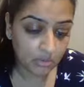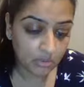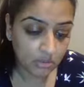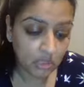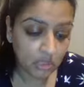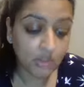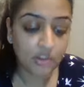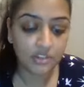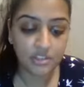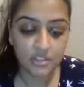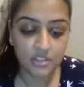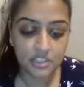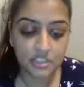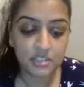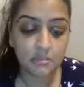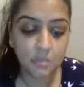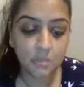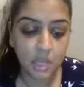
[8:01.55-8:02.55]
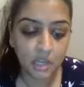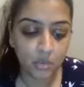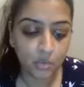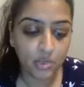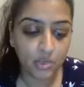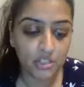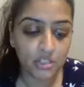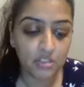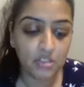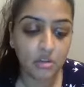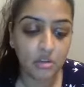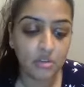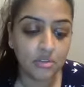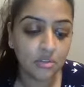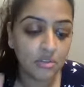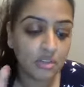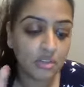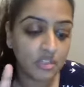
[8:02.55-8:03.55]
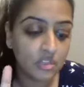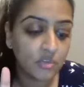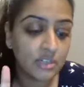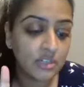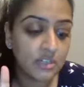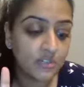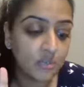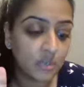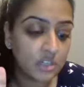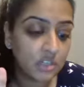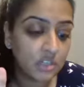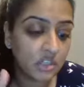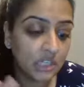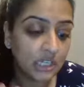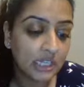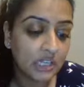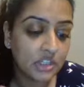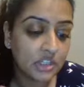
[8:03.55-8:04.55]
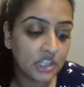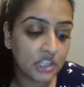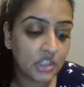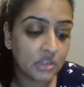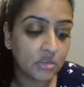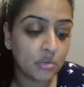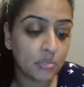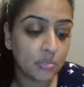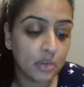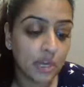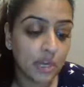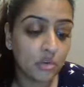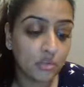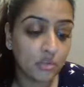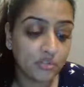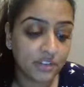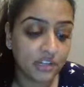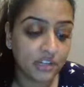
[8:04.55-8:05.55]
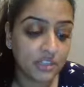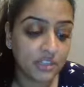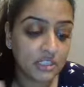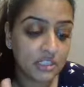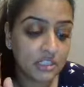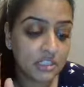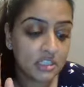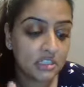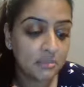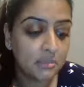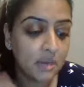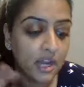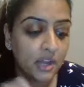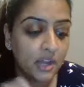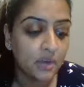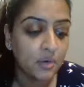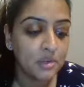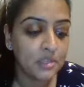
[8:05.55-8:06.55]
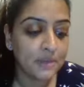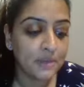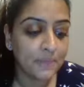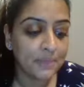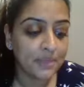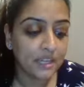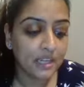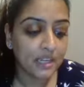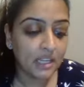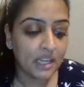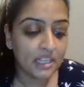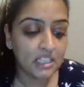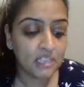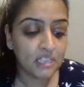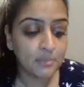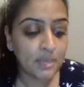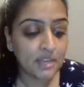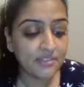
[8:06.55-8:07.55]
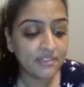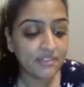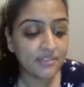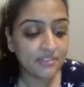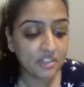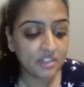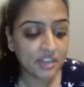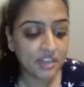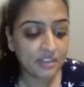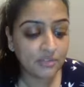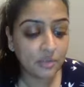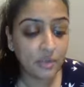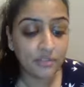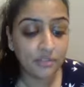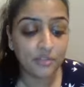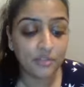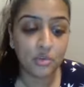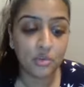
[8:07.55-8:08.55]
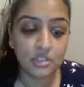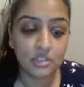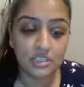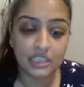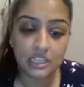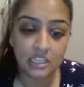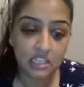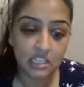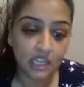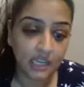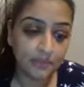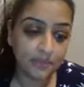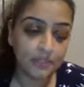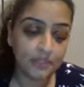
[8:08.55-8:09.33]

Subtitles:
Oh no, so this is the mild one. So there's three different ones you can get. Gentle, mild or vigorous, and this is the mild. So it's perfect for travel and for all skin types.